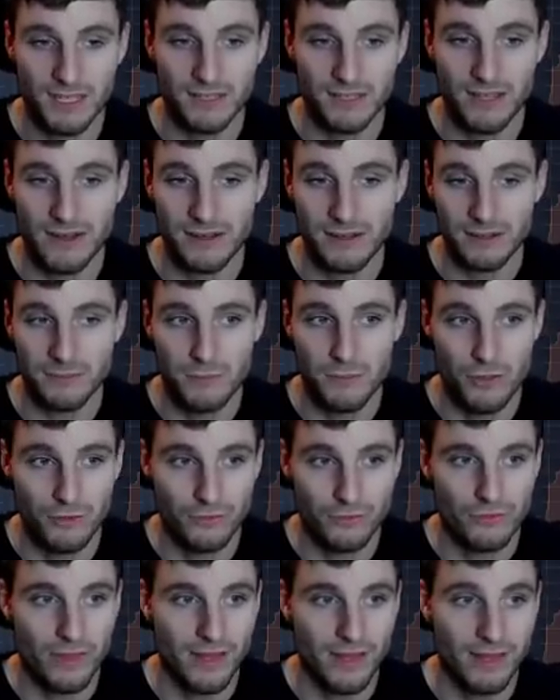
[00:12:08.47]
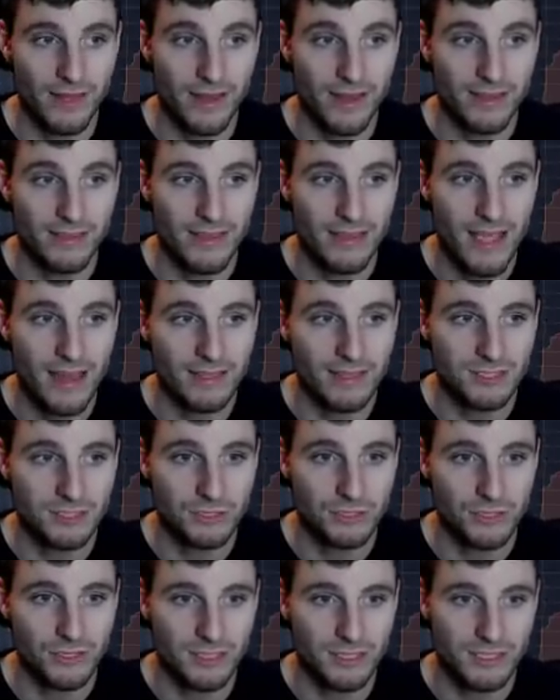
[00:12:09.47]
then the move that then in the end
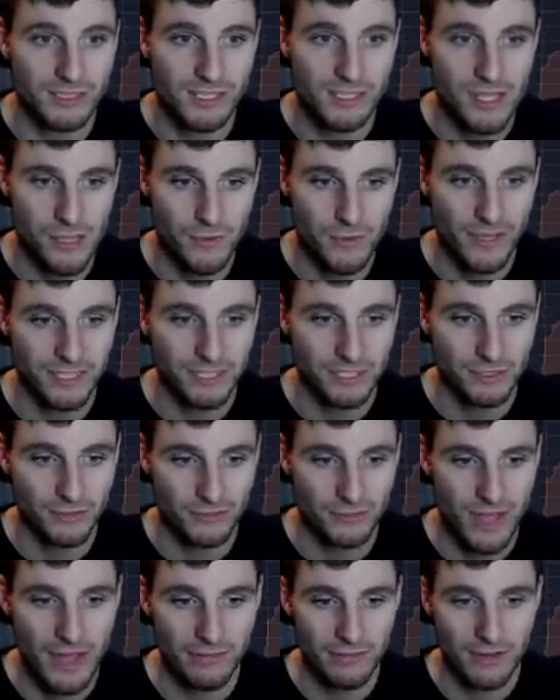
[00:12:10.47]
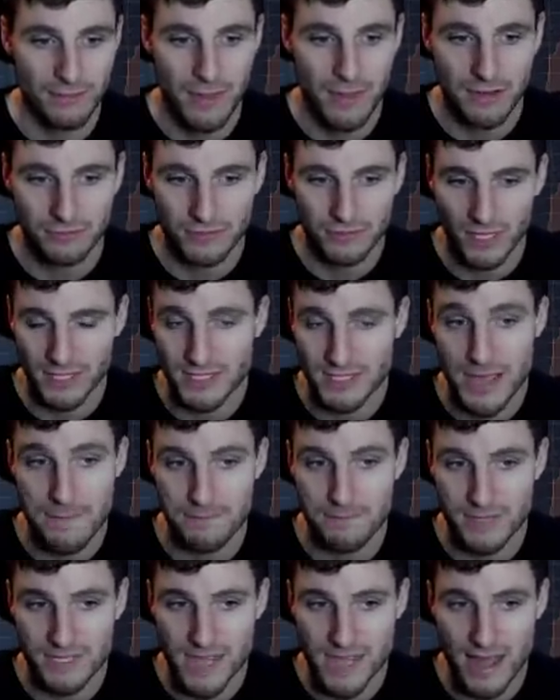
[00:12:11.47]
got a continuation of down at about like
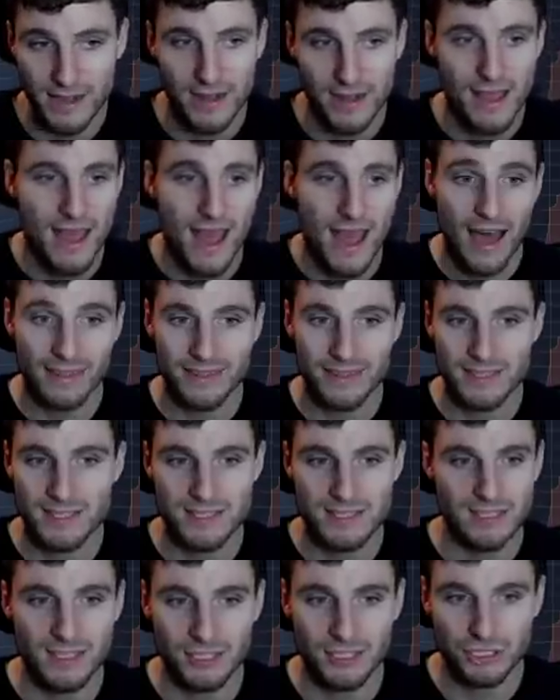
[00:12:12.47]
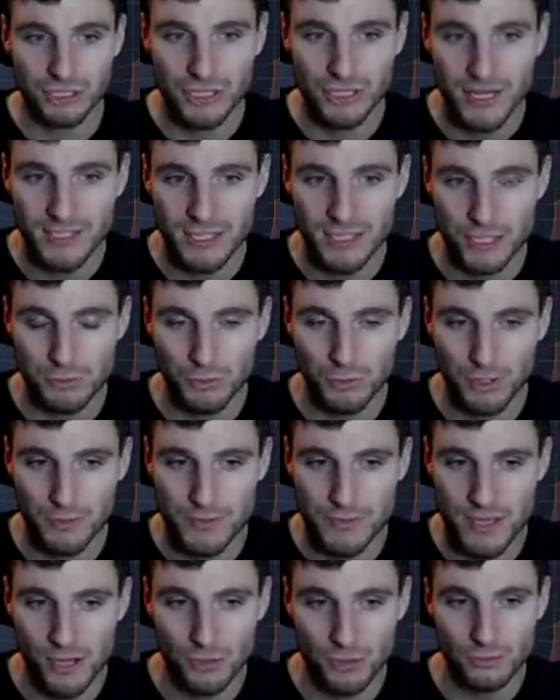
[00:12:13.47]
10%. And this isn't a trade that you want to
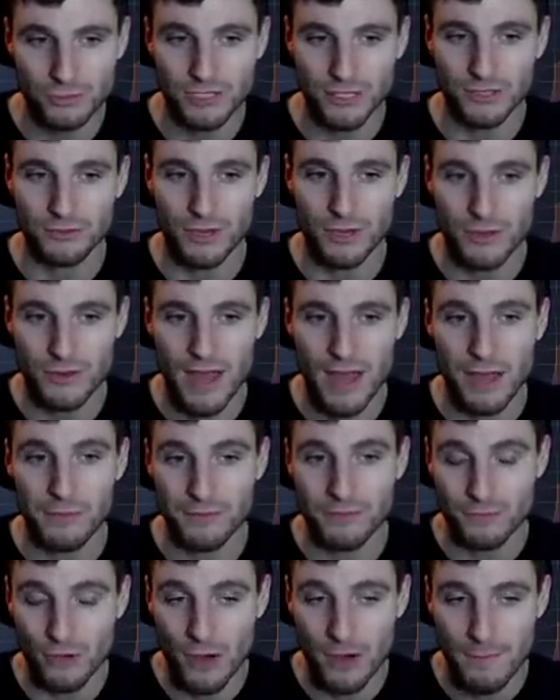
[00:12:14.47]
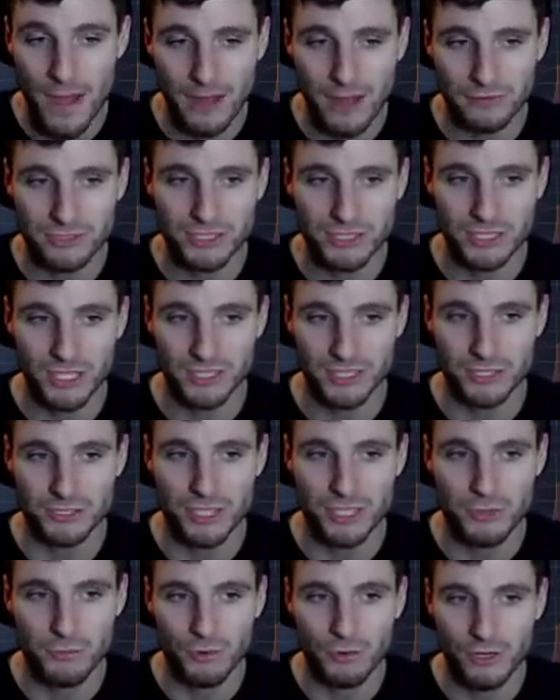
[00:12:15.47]
be holding, although now we've got a bounce. Like, you
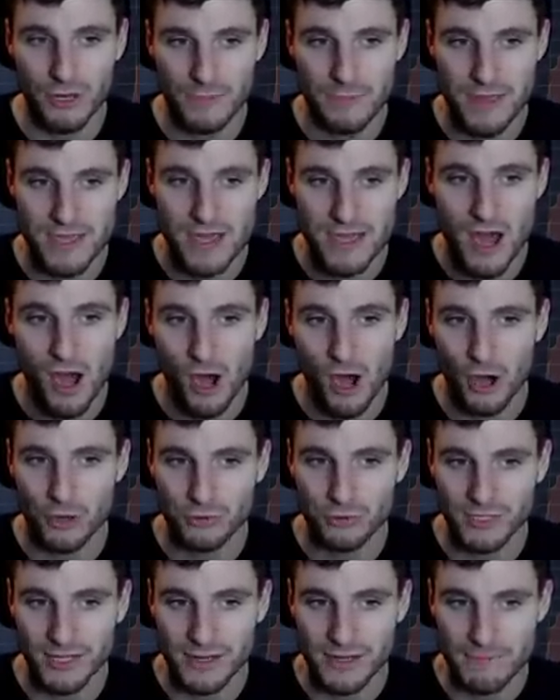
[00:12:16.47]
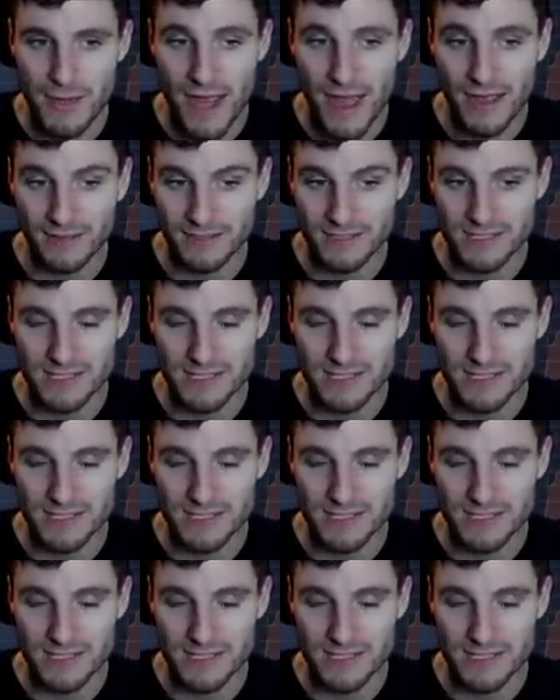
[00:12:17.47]
don't want to be holding a bag that's